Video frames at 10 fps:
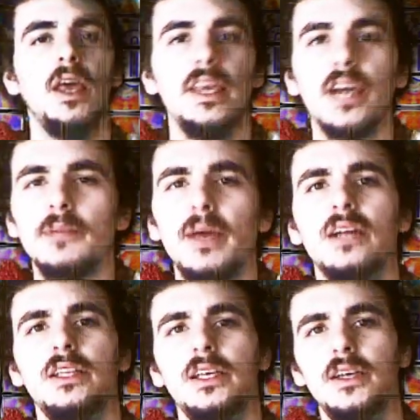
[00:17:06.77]
He
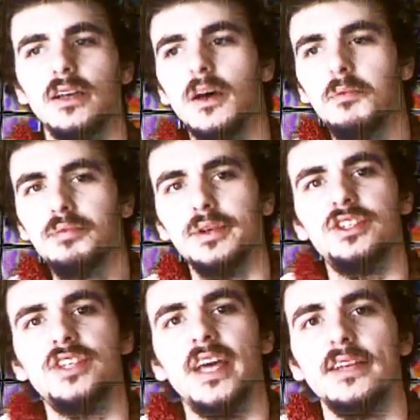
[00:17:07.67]
automatically
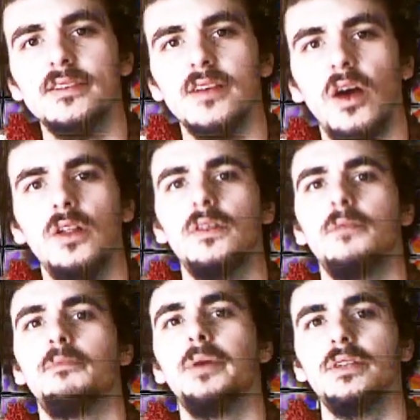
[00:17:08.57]
projects all of the
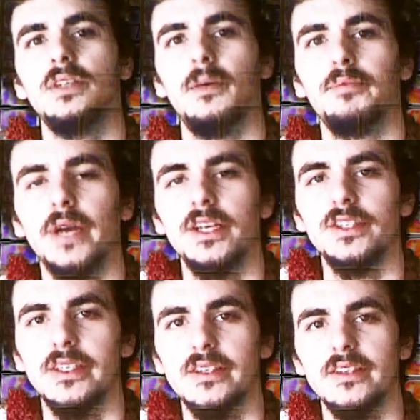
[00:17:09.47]
built-up
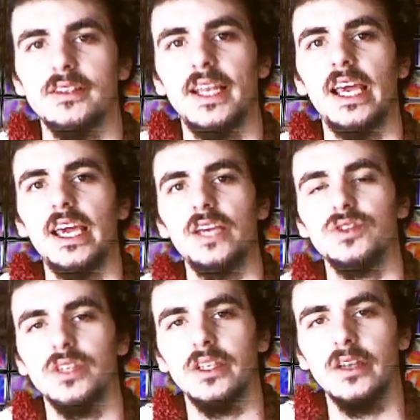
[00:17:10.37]
prejudices and
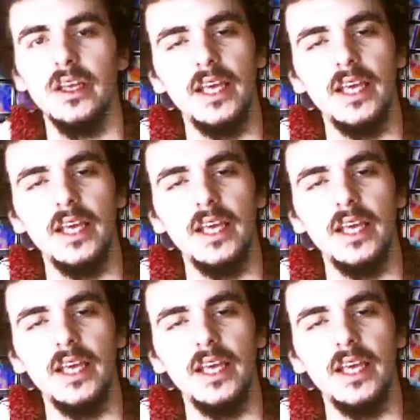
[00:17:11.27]
hatred